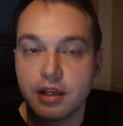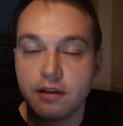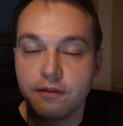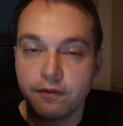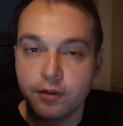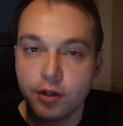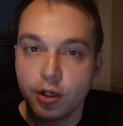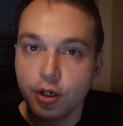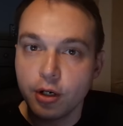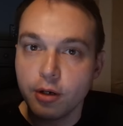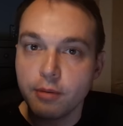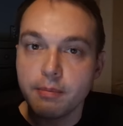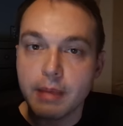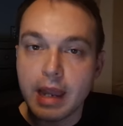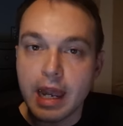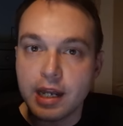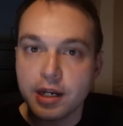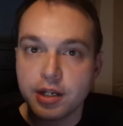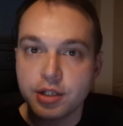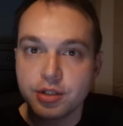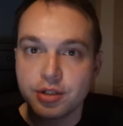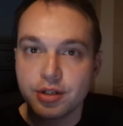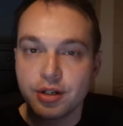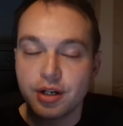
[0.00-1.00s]
If you're a
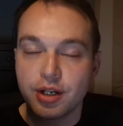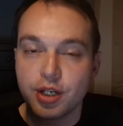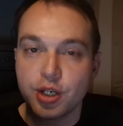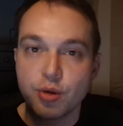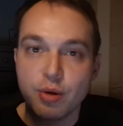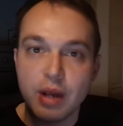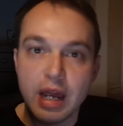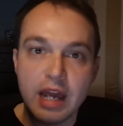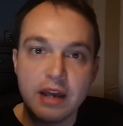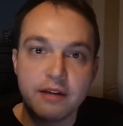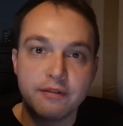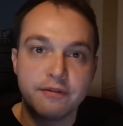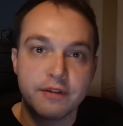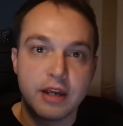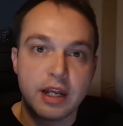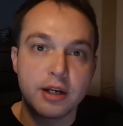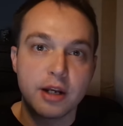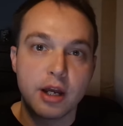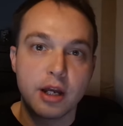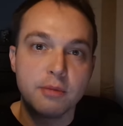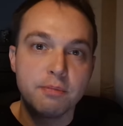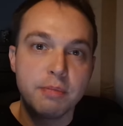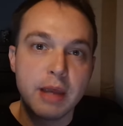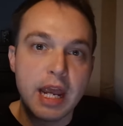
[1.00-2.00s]
manager and you have
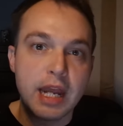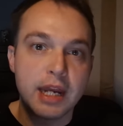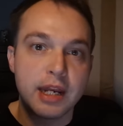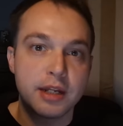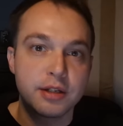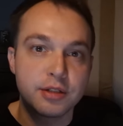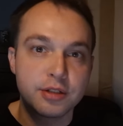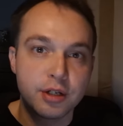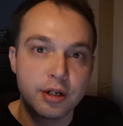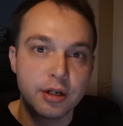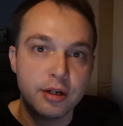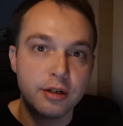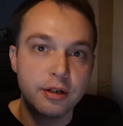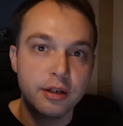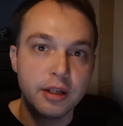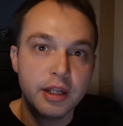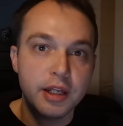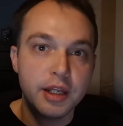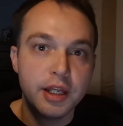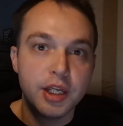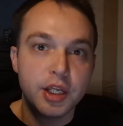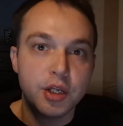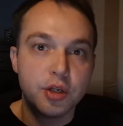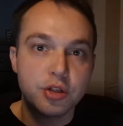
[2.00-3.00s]
an unpaid intern,
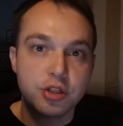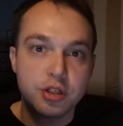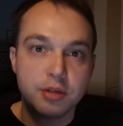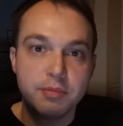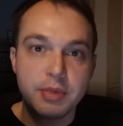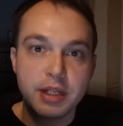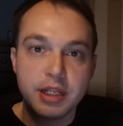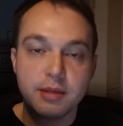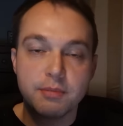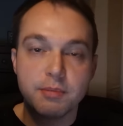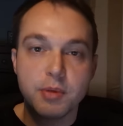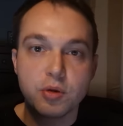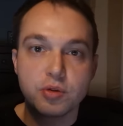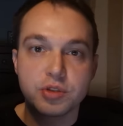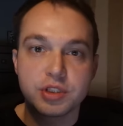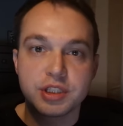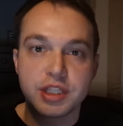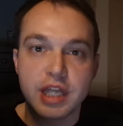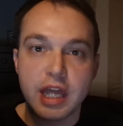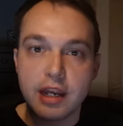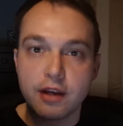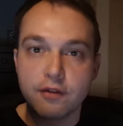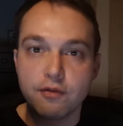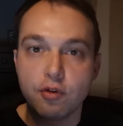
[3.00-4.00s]
you should be the
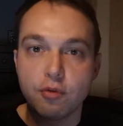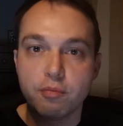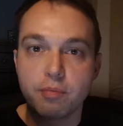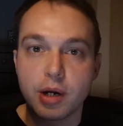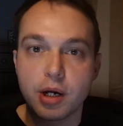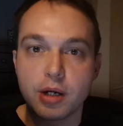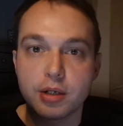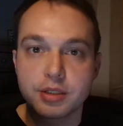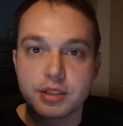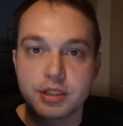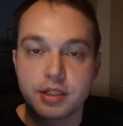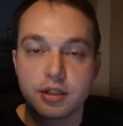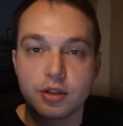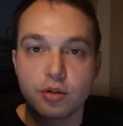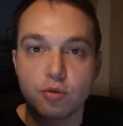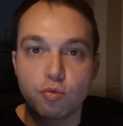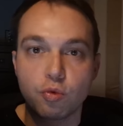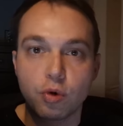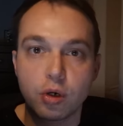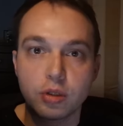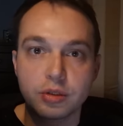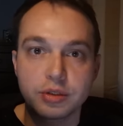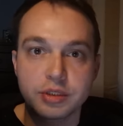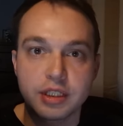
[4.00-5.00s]
most thankful person
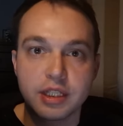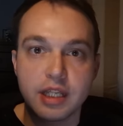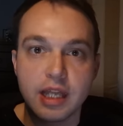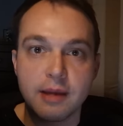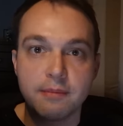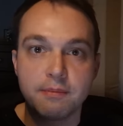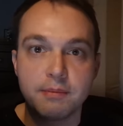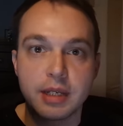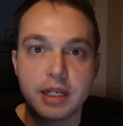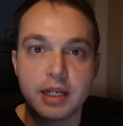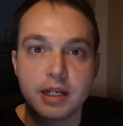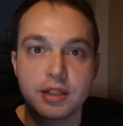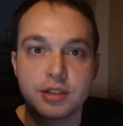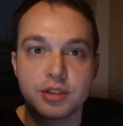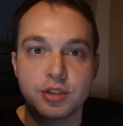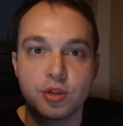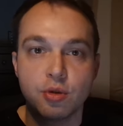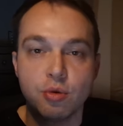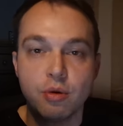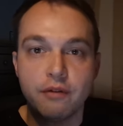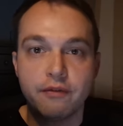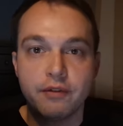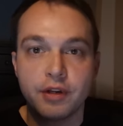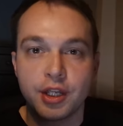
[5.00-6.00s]
world to them because
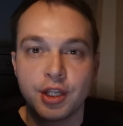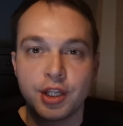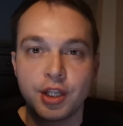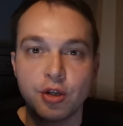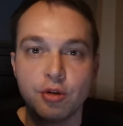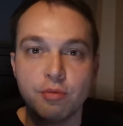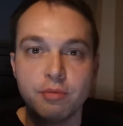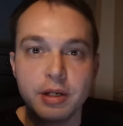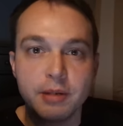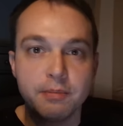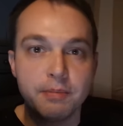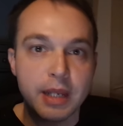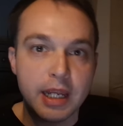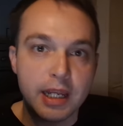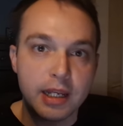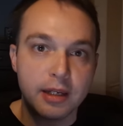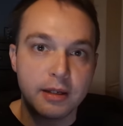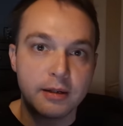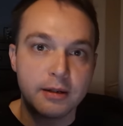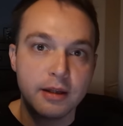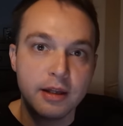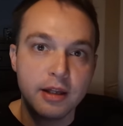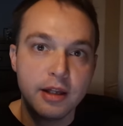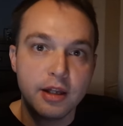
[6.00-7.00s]
you have a human
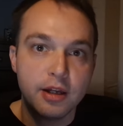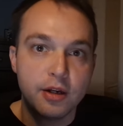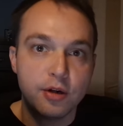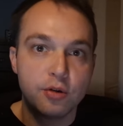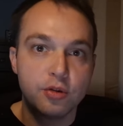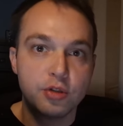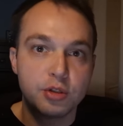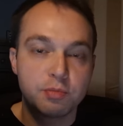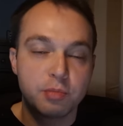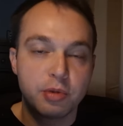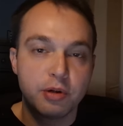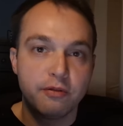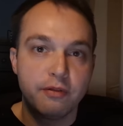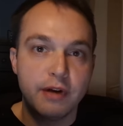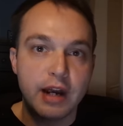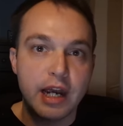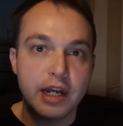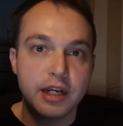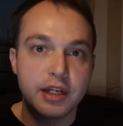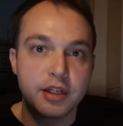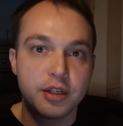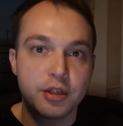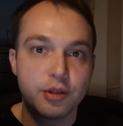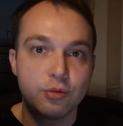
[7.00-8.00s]
being who's
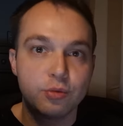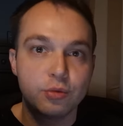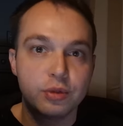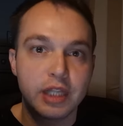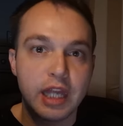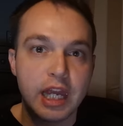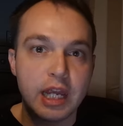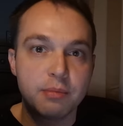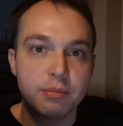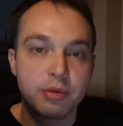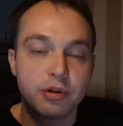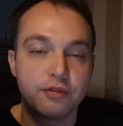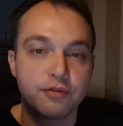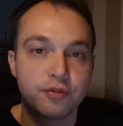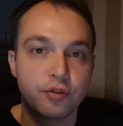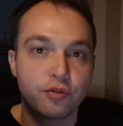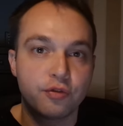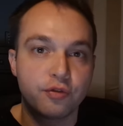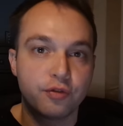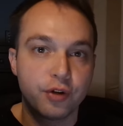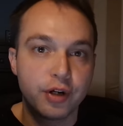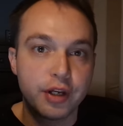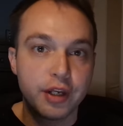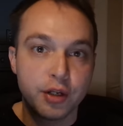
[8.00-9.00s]
providing you labor for
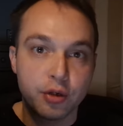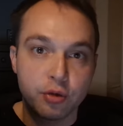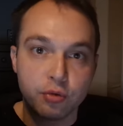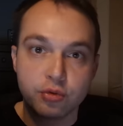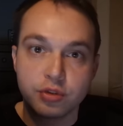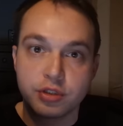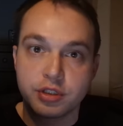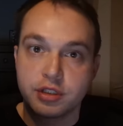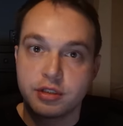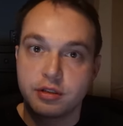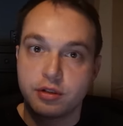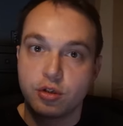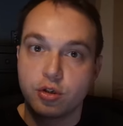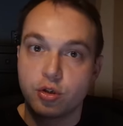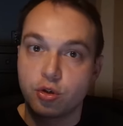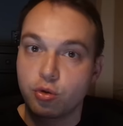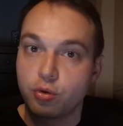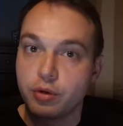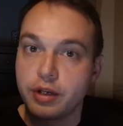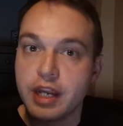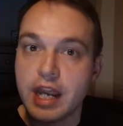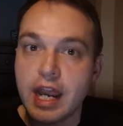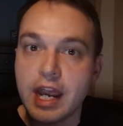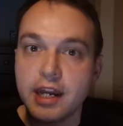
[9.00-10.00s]
free, who's
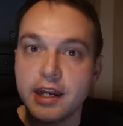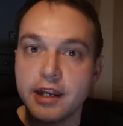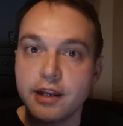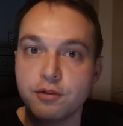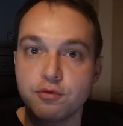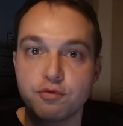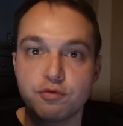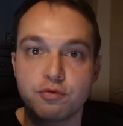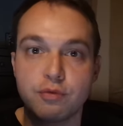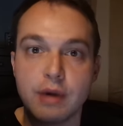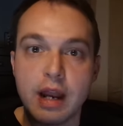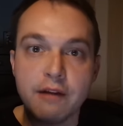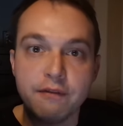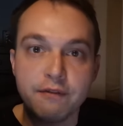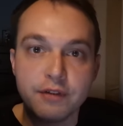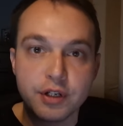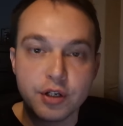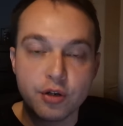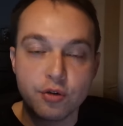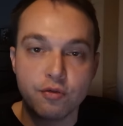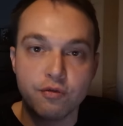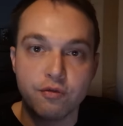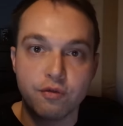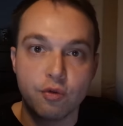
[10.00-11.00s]
creating
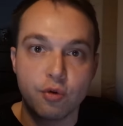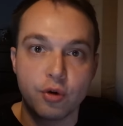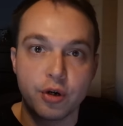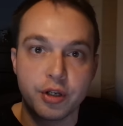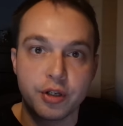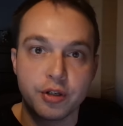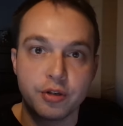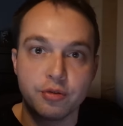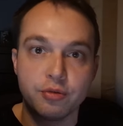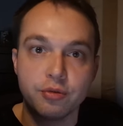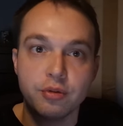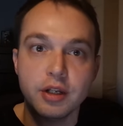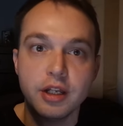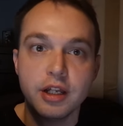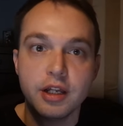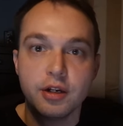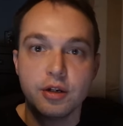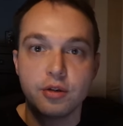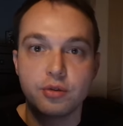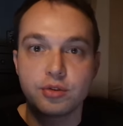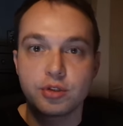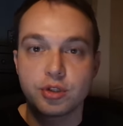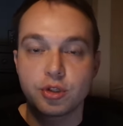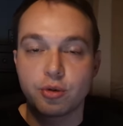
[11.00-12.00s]
revenue for you,
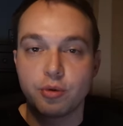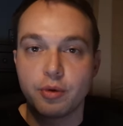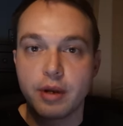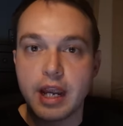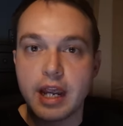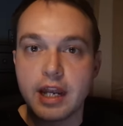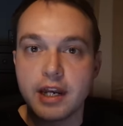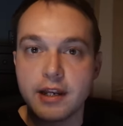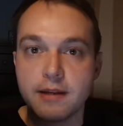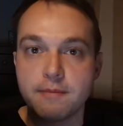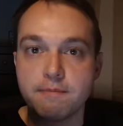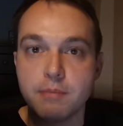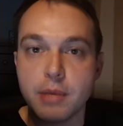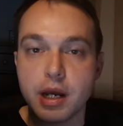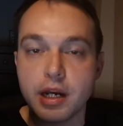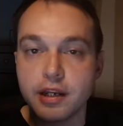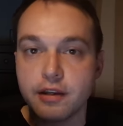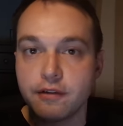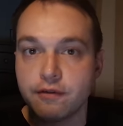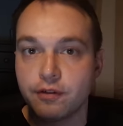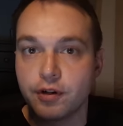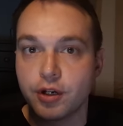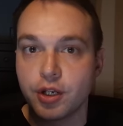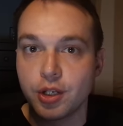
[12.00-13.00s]
who's creating
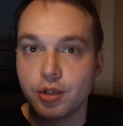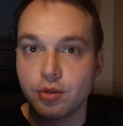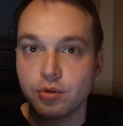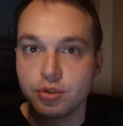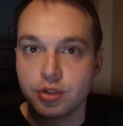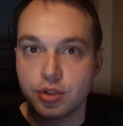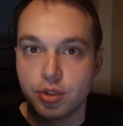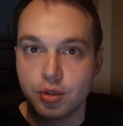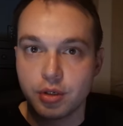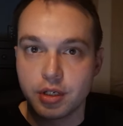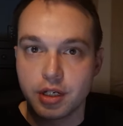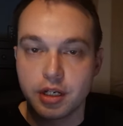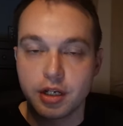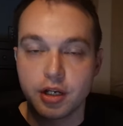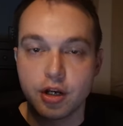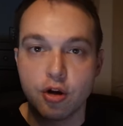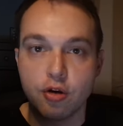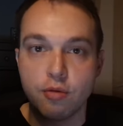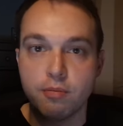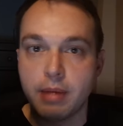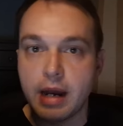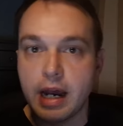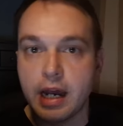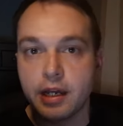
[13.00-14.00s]
money for you so you can
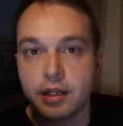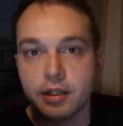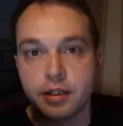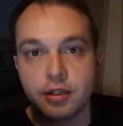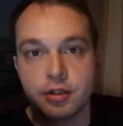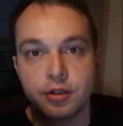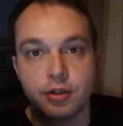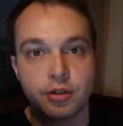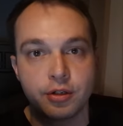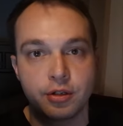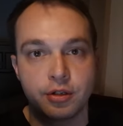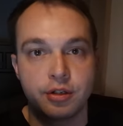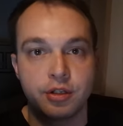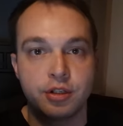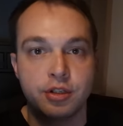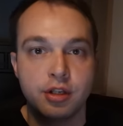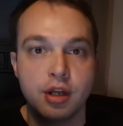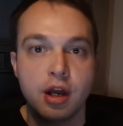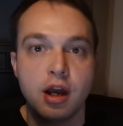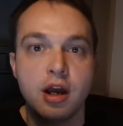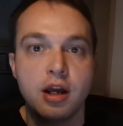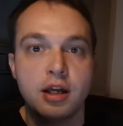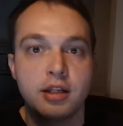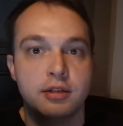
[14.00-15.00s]
go buy your
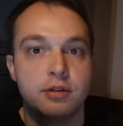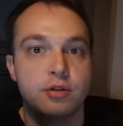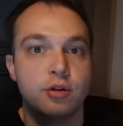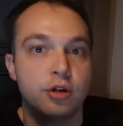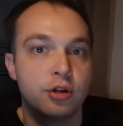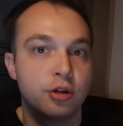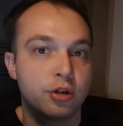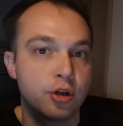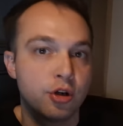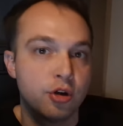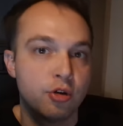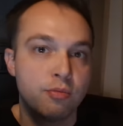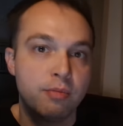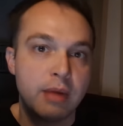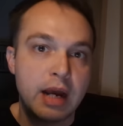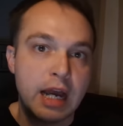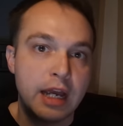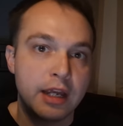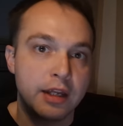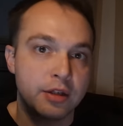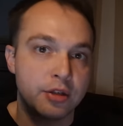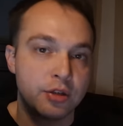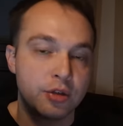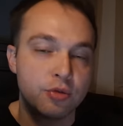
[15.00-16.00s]
yacht or go
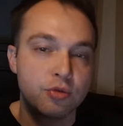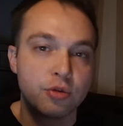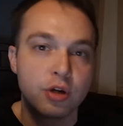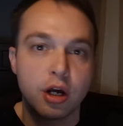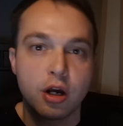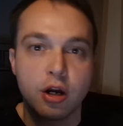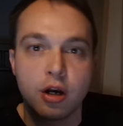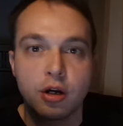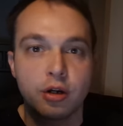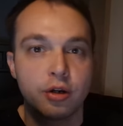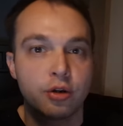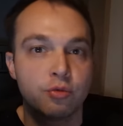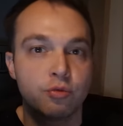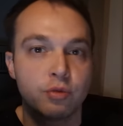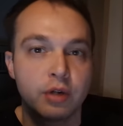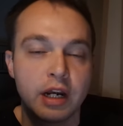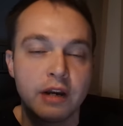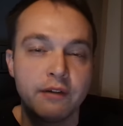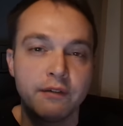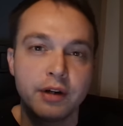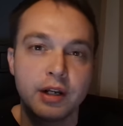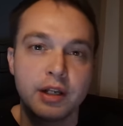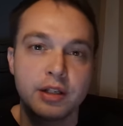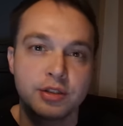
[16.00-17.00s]
buy a new car or
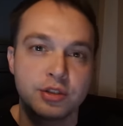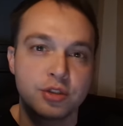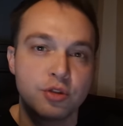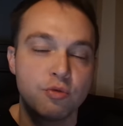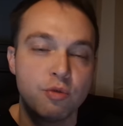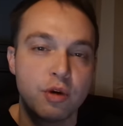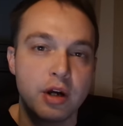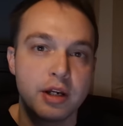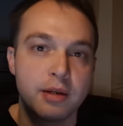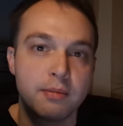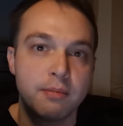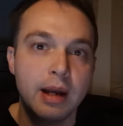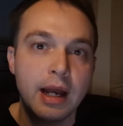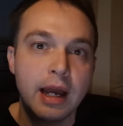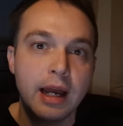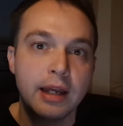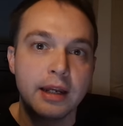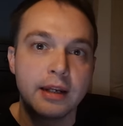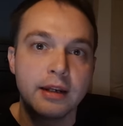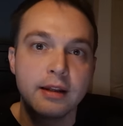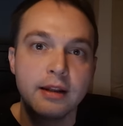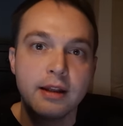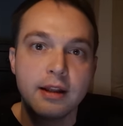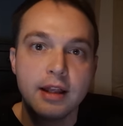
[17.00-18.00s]
whatever else you want to
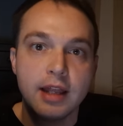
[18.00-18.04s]
buy.